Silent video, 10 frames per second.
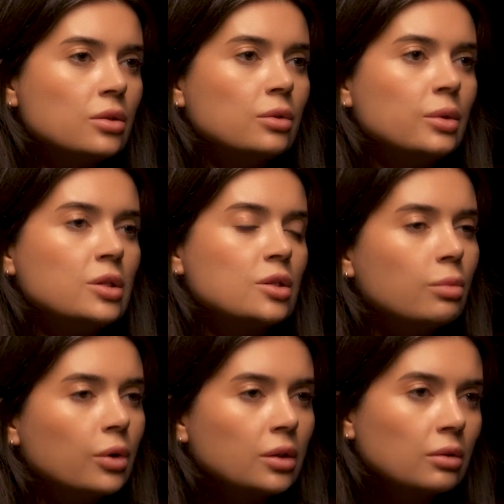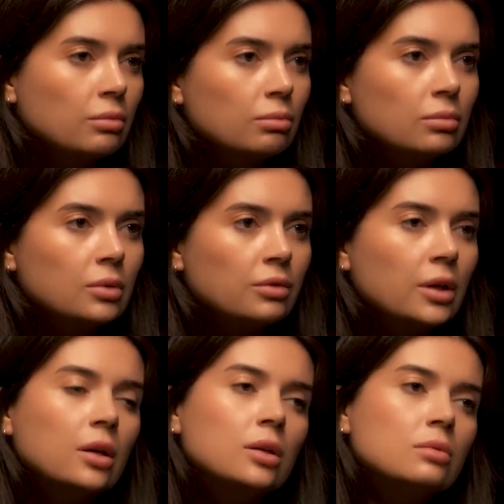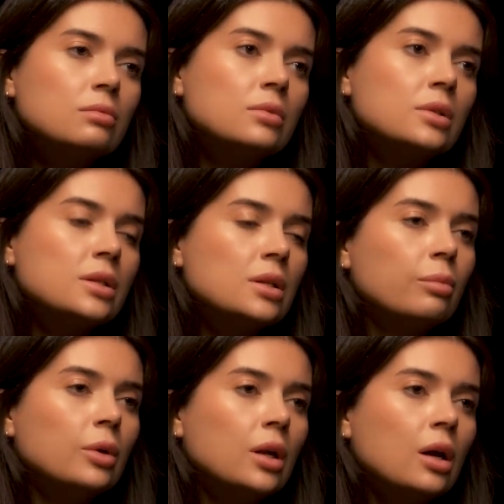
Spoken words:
or do we just point the finger to someone